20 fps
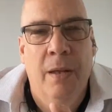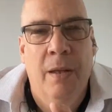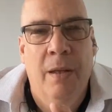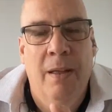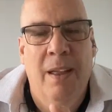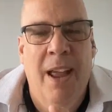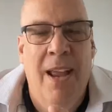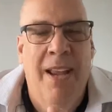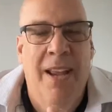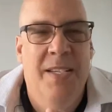
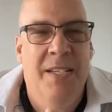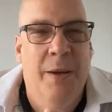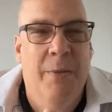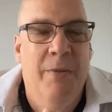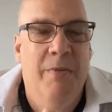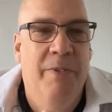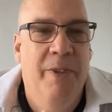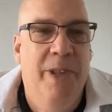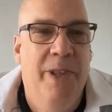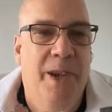I guess I would
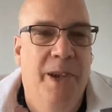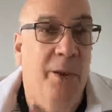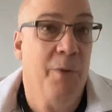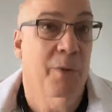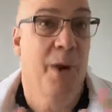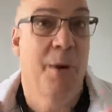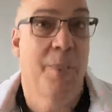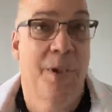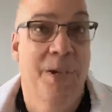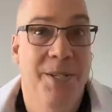feel like a
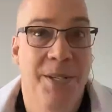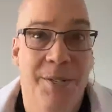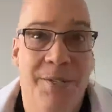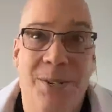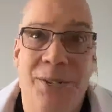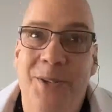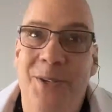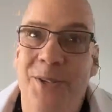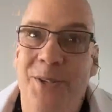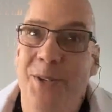greater message
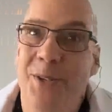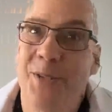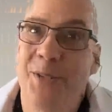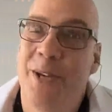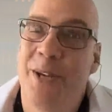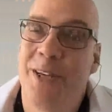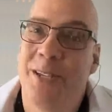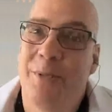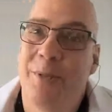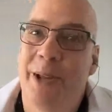versus just reading
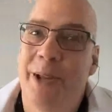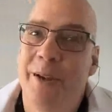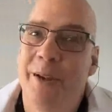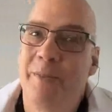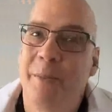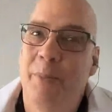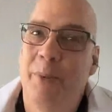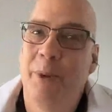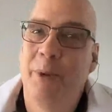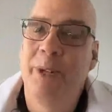something out of a
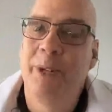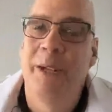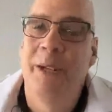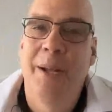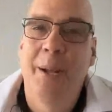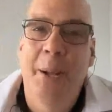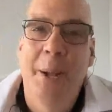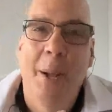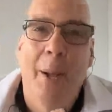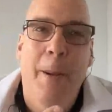book.
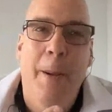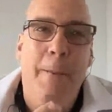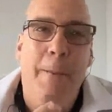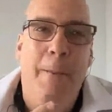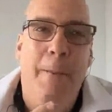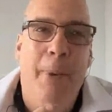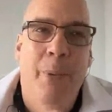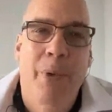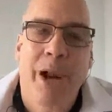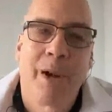
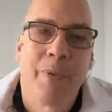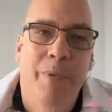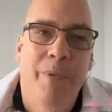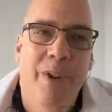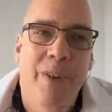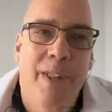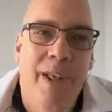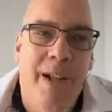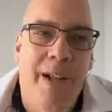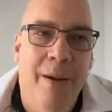But when I read
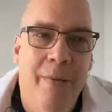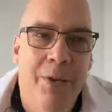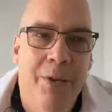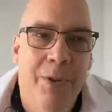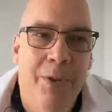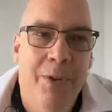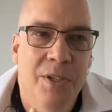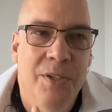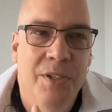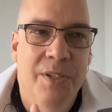that, I was
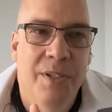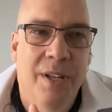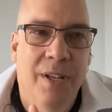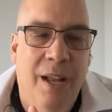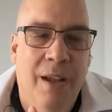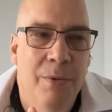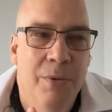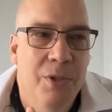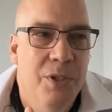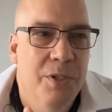
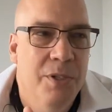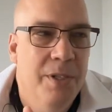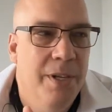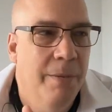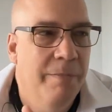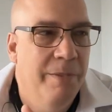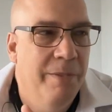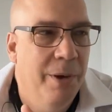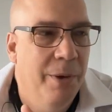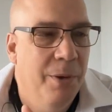just
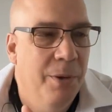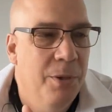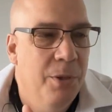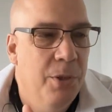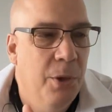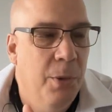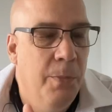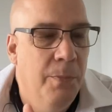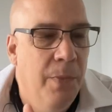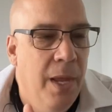dumbfounded.
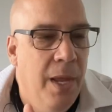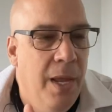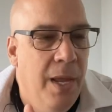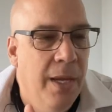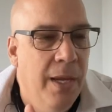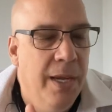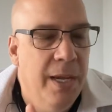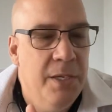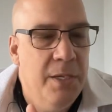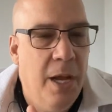So,
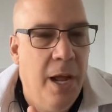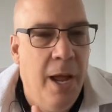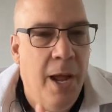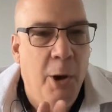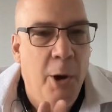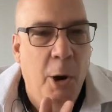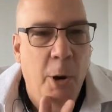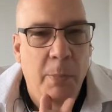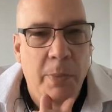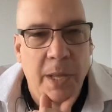guys, I
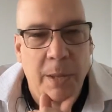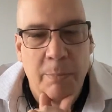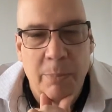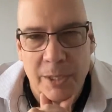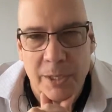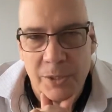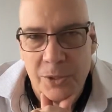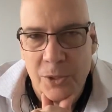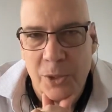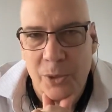hope that
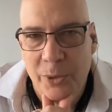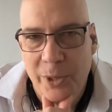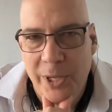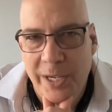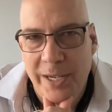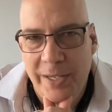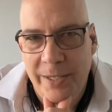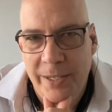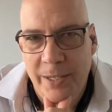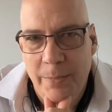blesses you
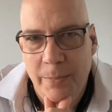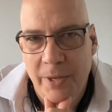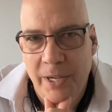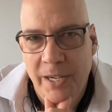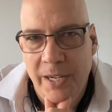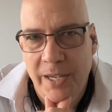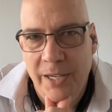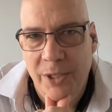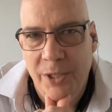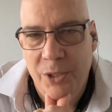like it did
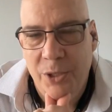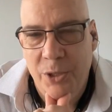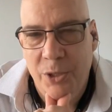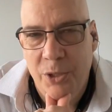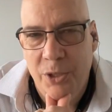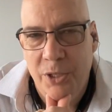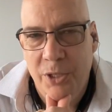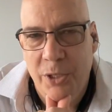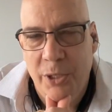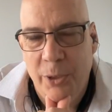me, and it's
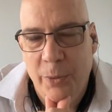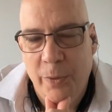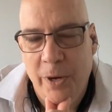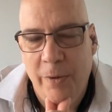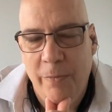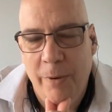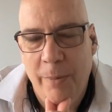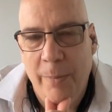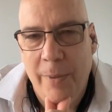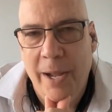just such a
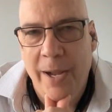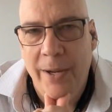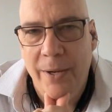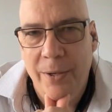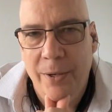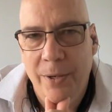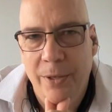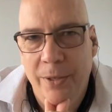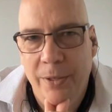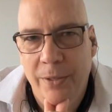great
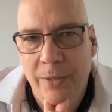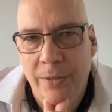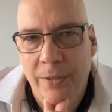reminder